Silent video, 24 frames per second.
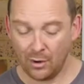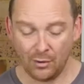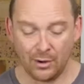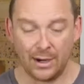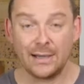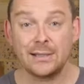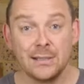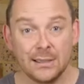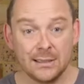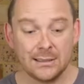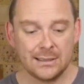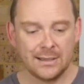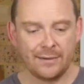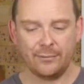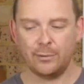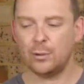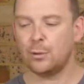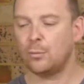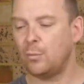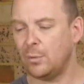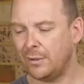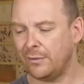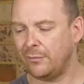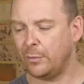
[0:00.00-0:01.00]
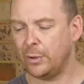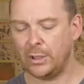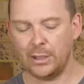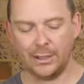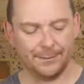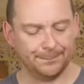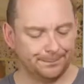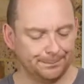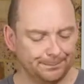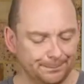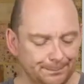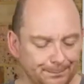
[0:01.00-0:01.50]
right, so let's have a look. What have we
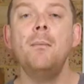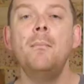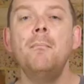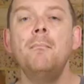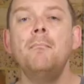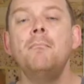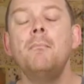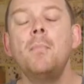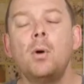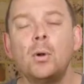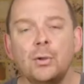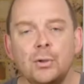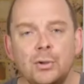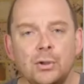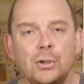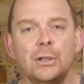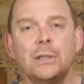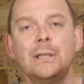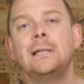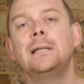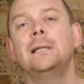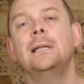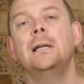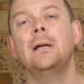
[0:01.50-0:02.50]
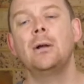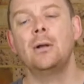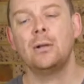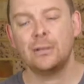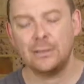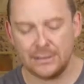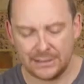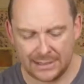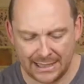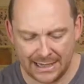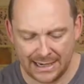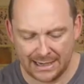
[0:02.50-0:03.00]
got? Modular
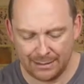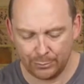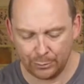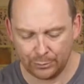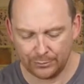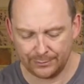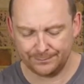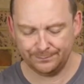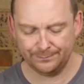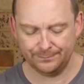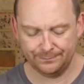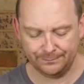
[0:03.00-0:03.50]
table.